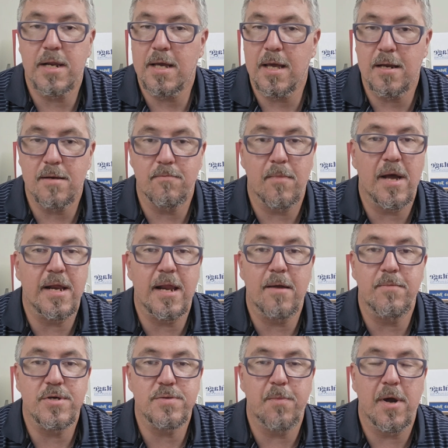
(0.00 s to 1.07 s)
And again, my
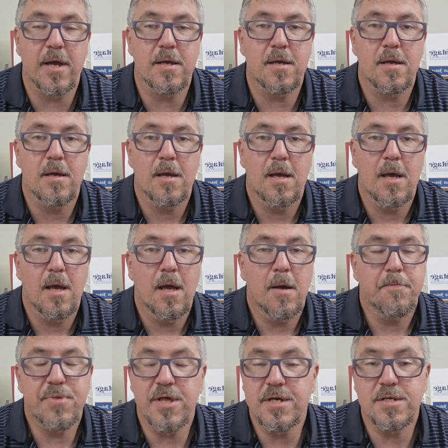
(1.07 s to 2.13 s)
name is Mike.
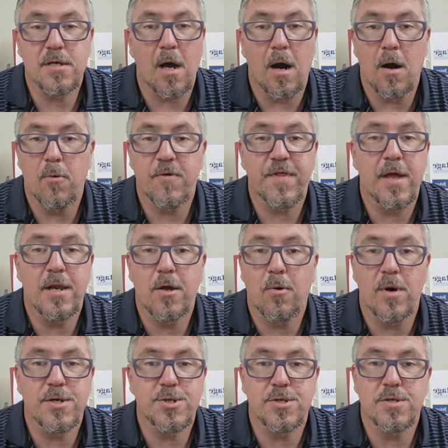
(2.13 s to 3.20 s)
Please call with any
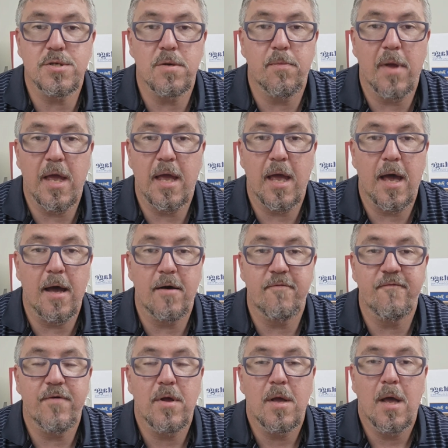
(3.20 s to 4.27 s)
questions you may
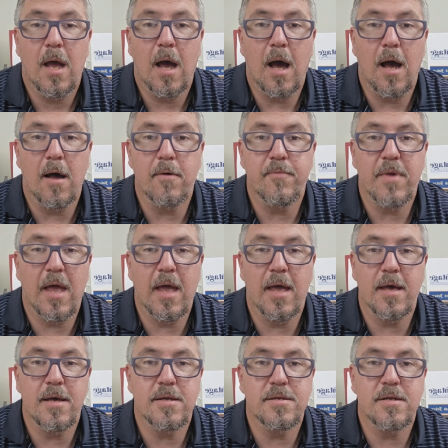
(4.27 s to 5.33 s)
have.
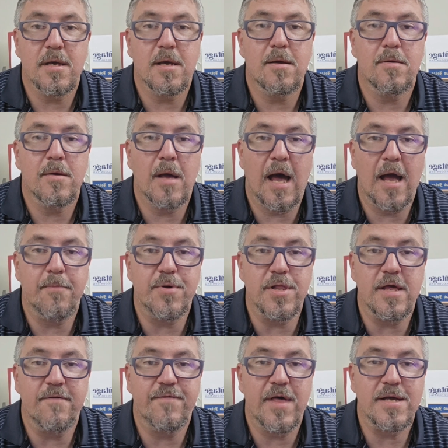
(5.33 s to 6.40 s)
And I
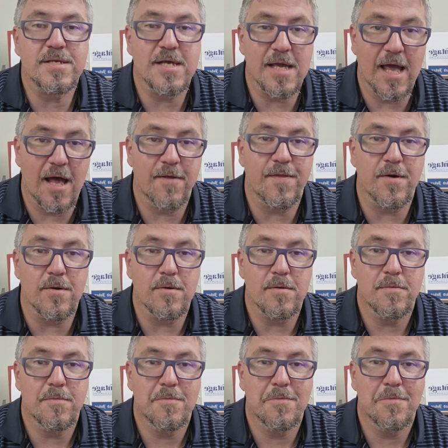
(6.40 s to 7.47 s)
believe that together
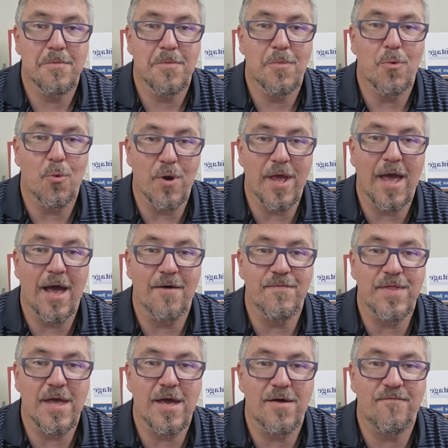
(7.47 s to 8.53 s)
we have
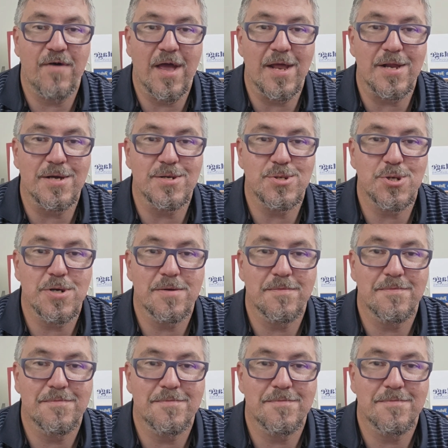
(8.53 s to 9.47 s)
the advantage.